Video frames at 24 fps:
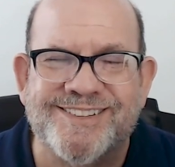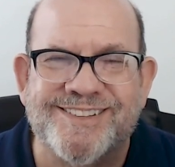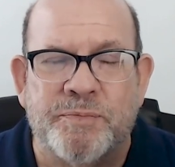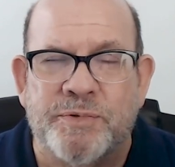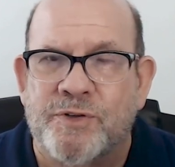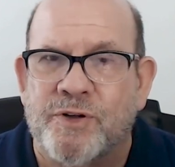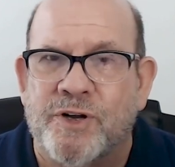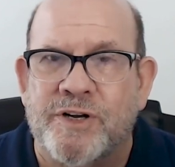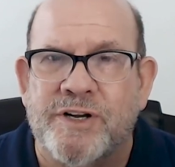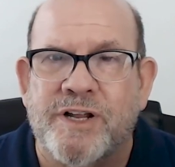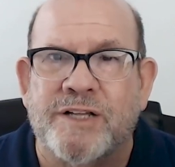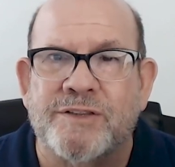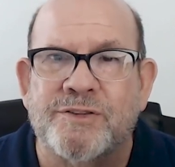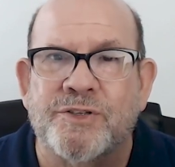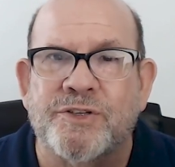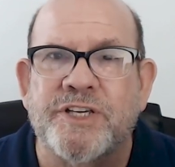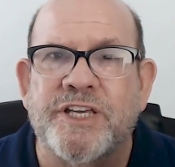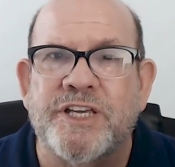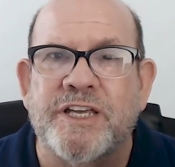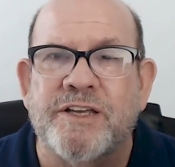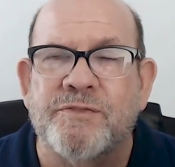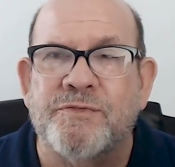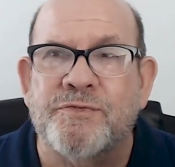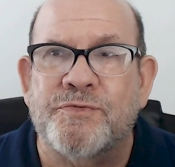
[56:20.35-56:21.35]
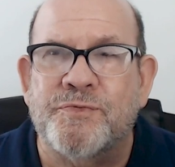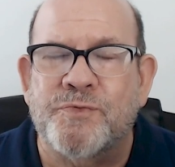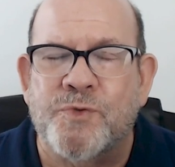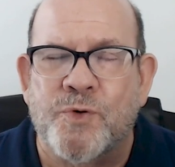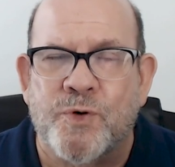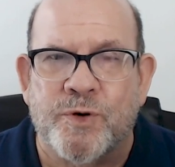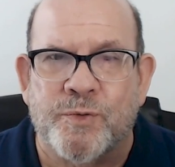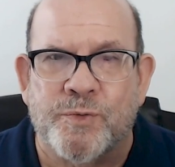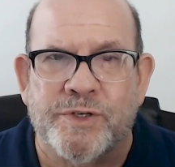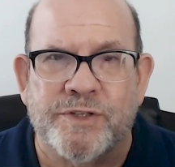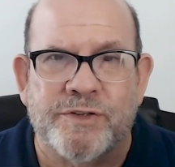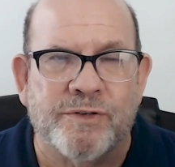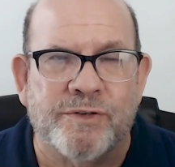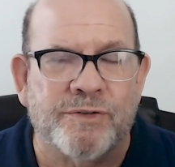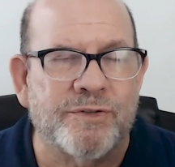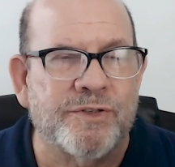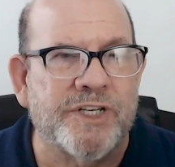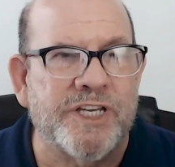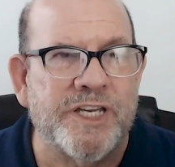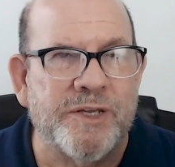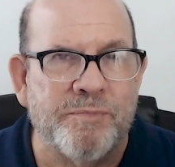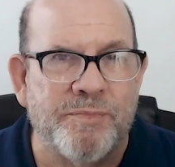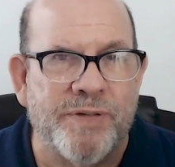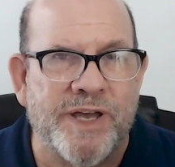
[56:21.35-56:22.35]
People are not looking forward. They're
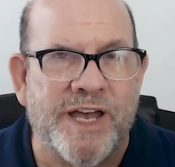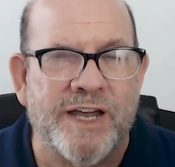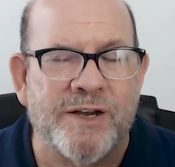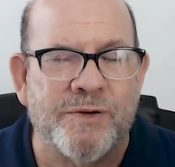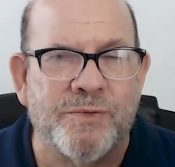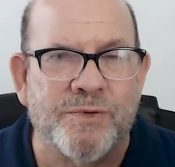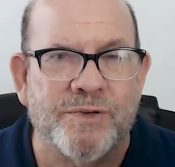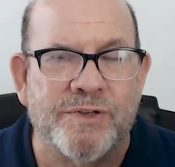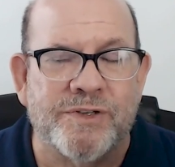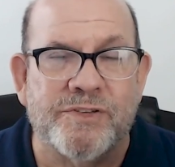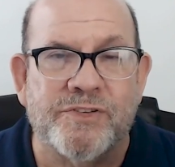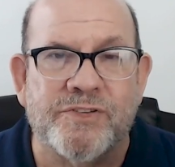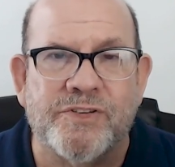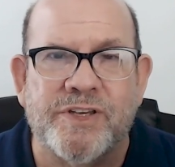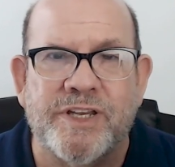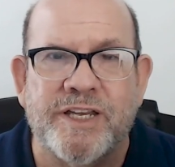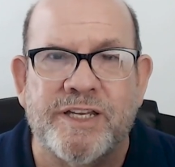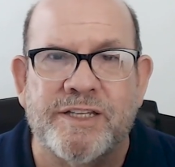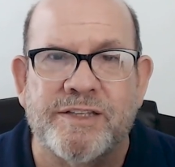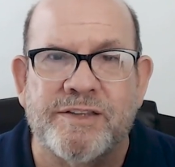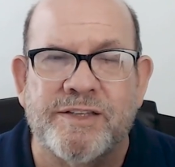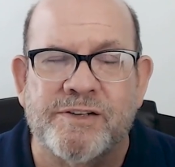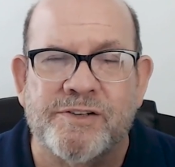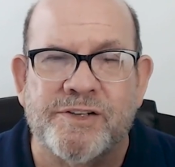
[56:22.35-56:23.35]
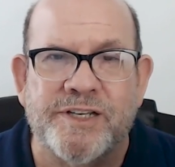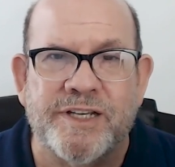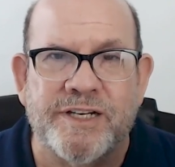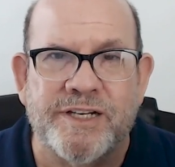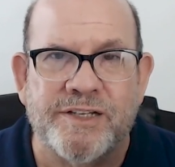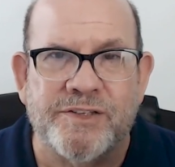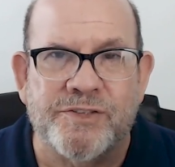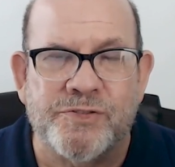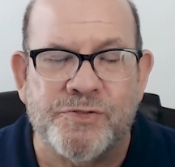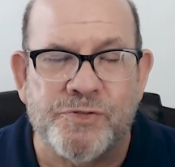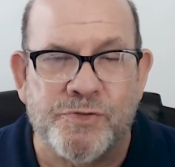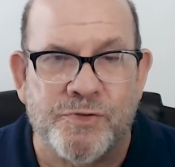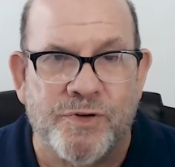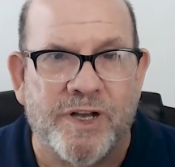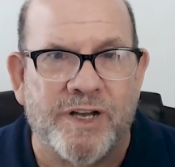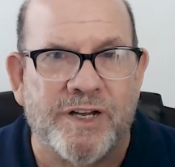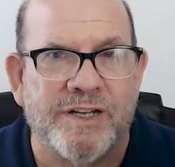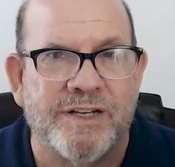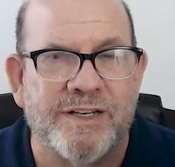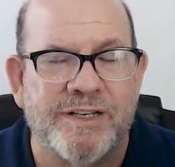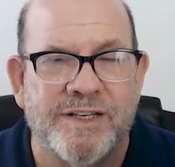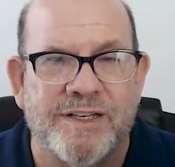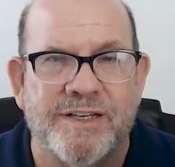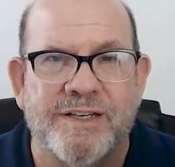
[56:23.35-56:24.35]
looking backwards, and they're getting
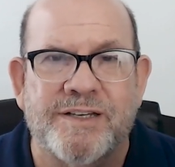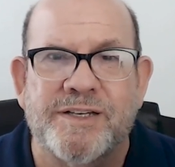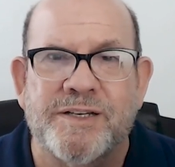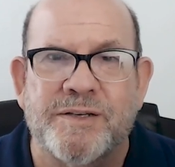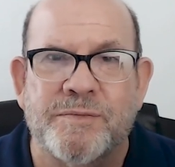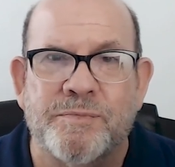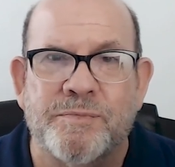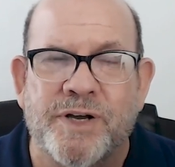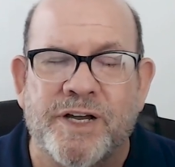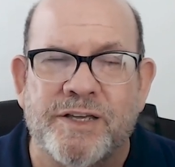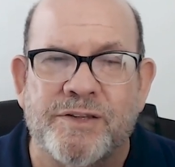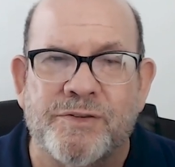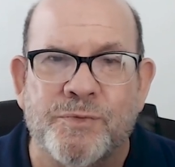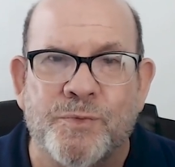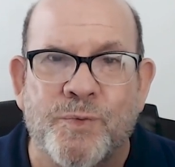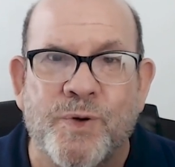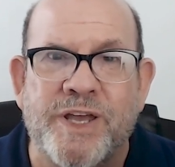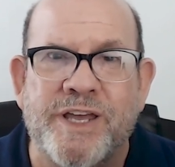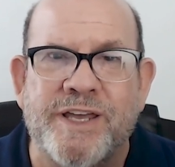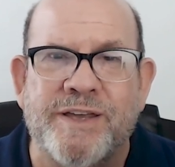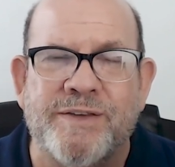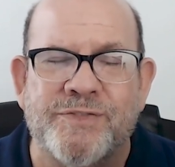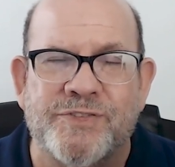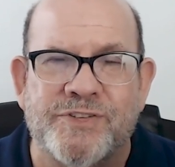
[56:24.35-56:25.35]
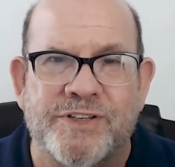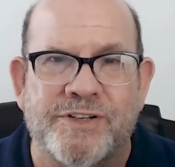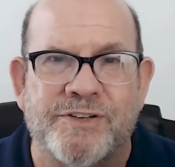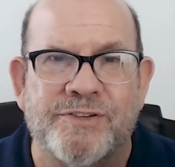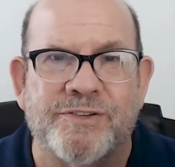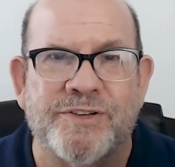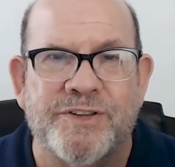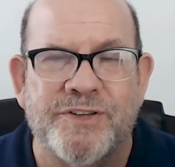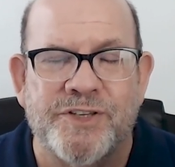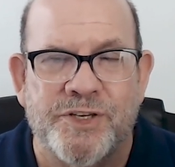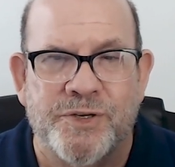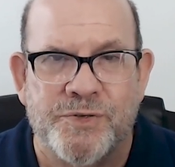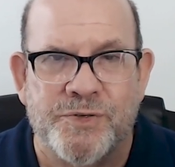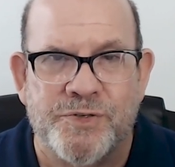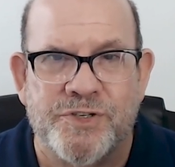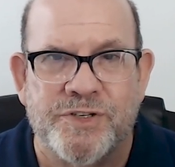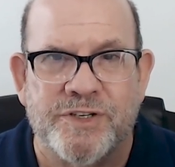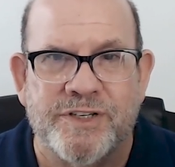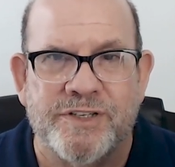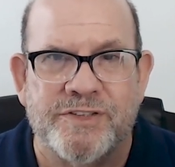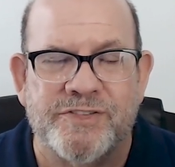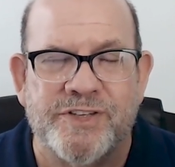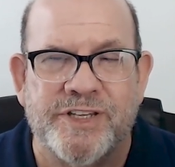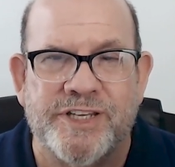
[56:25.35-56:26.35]
struck by the waves that are in the
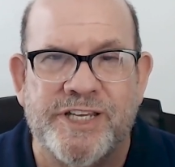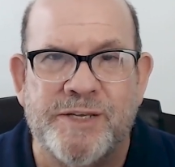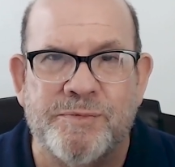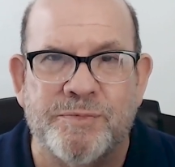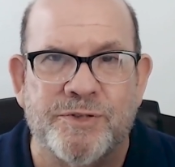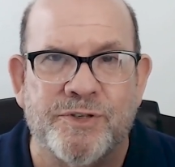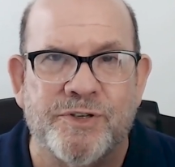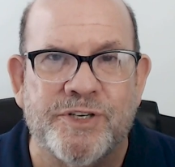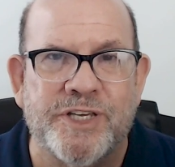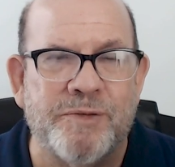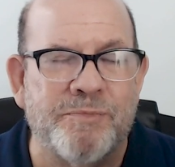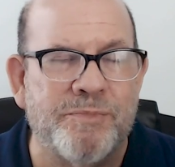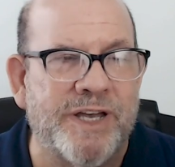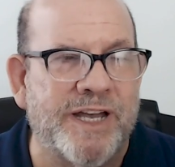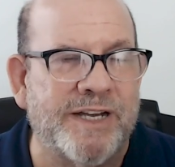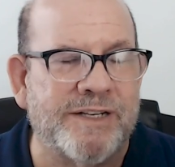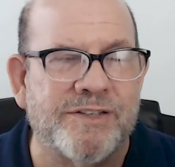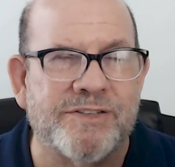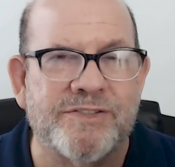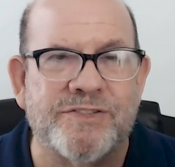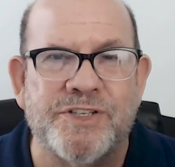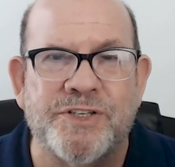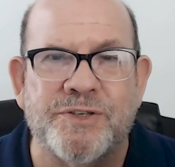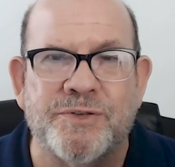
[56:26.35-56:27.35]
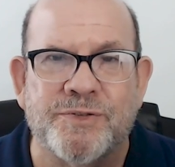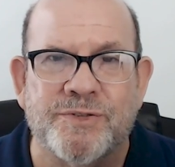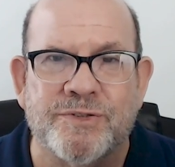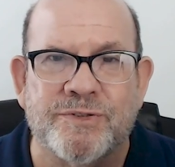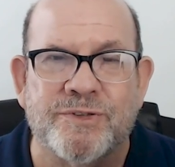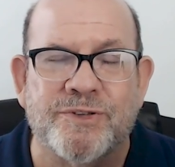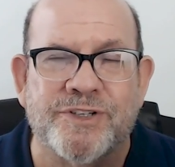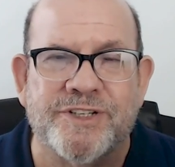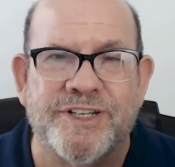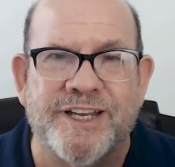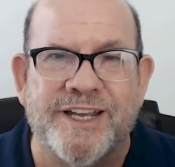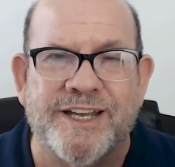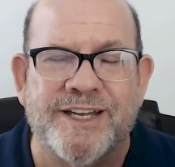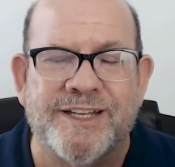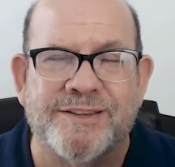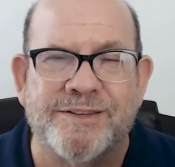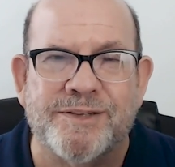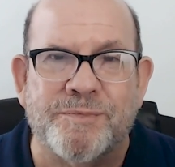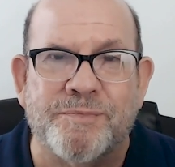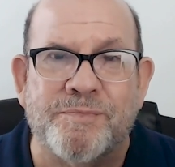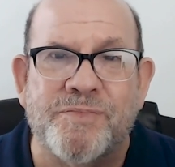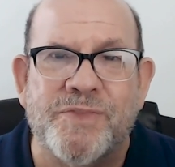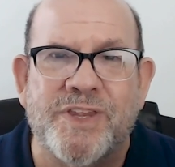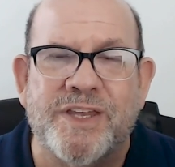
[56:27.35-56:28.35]
ocean because they keep looking back to see who's looking
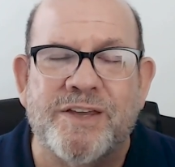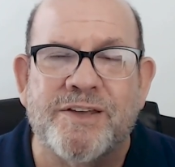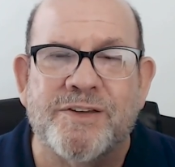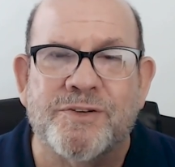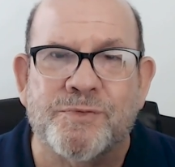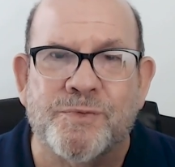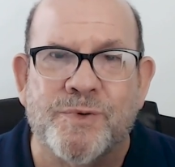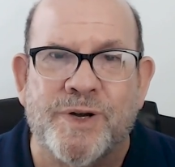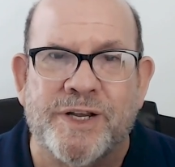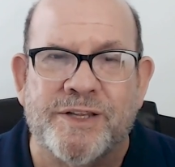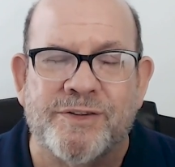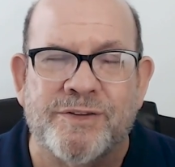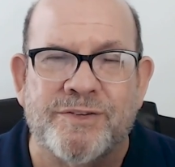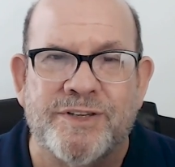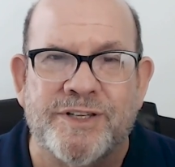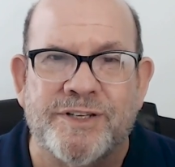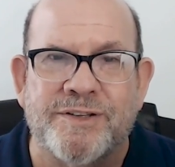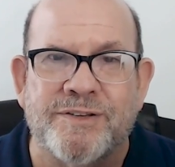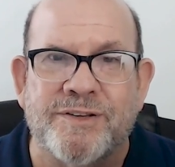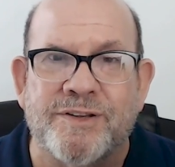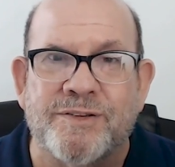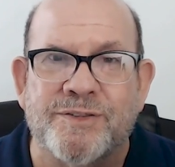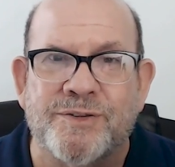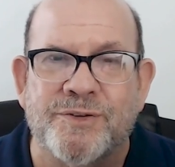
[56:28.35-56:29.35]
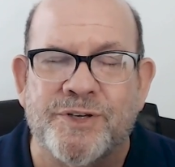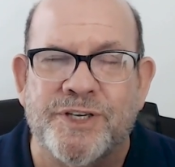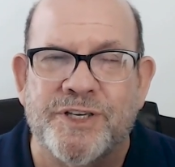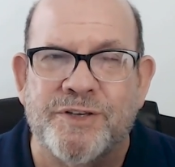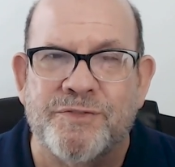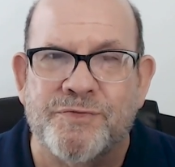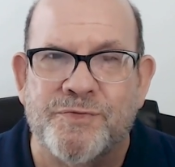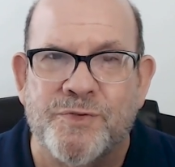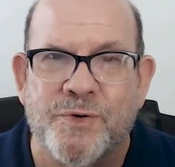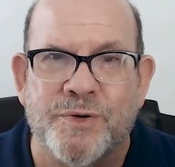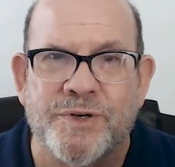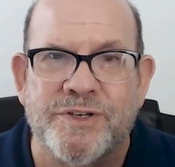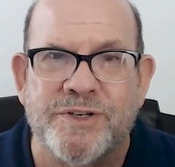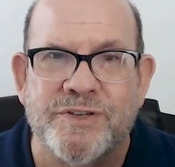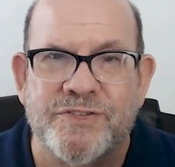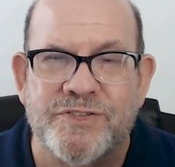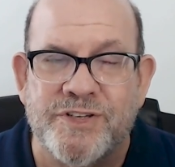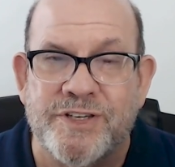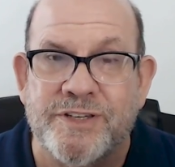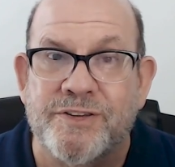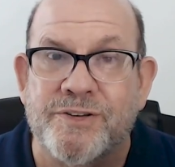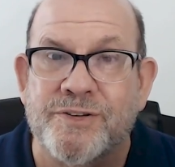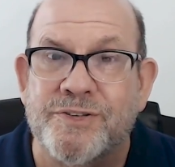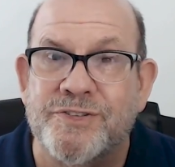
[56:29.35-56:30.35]
at them rather than looking forward to
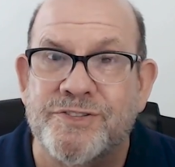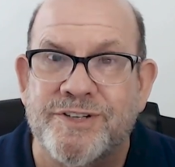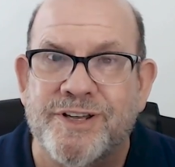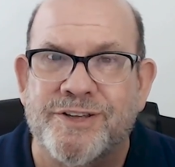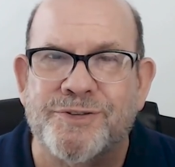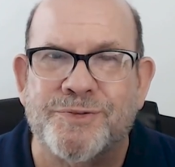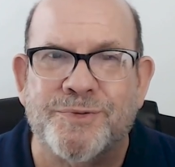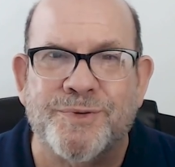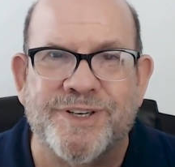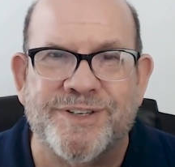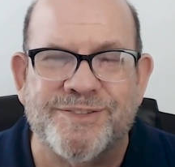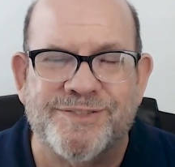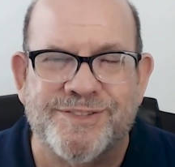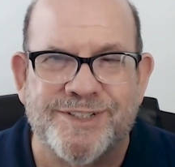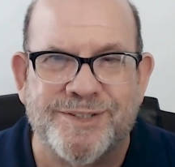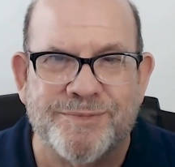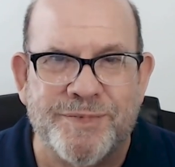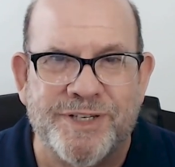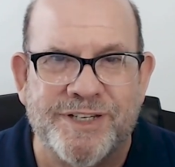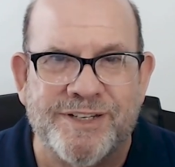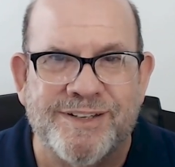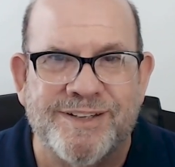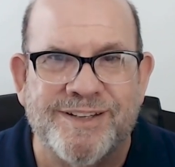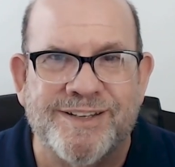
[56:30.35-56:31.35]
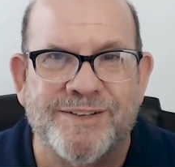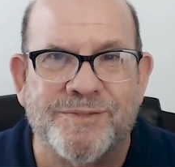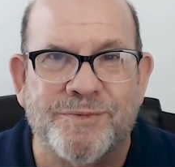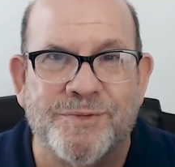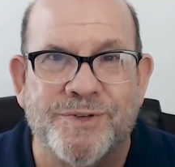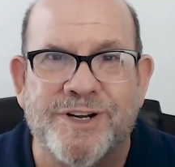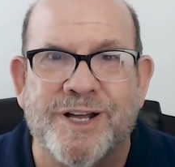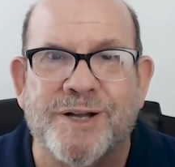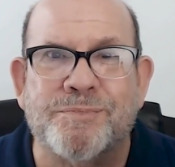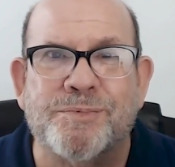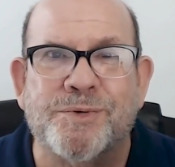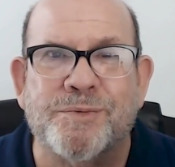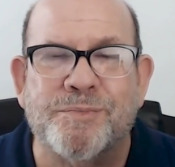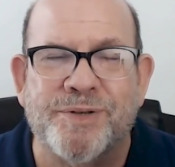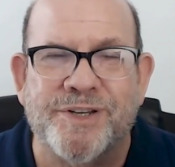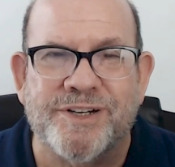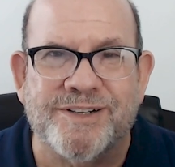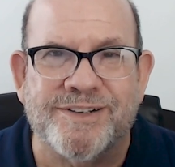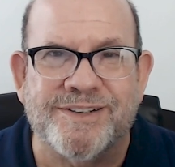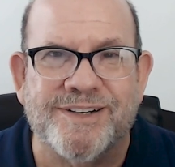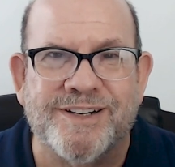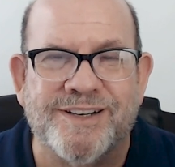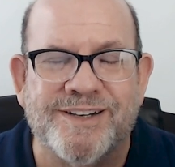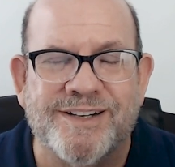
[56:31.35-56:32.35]
see if there's another wave coming. We're not
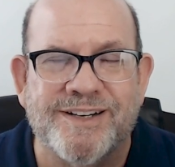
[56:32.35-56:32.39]
prepared.